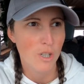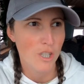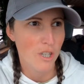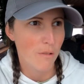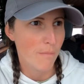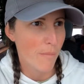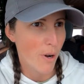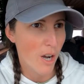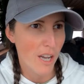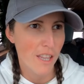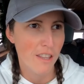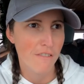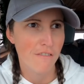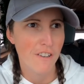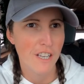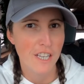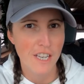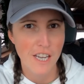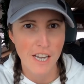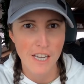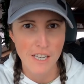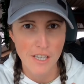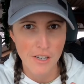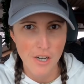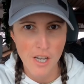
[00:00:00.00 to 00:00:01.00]
Once you buy the
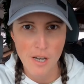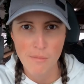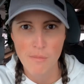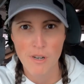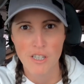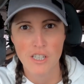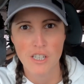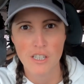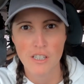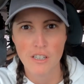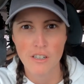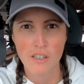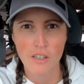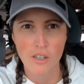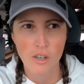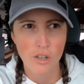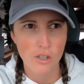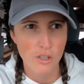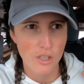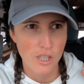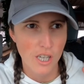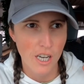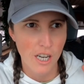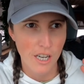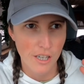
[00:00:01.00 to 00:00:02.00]
vignette, you know how much it's going to
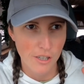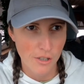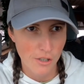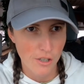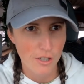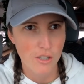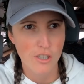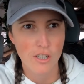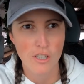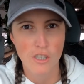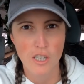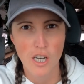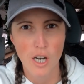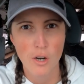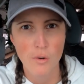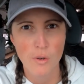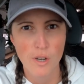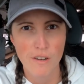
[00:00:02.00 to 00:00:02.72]
cost you and you can just go.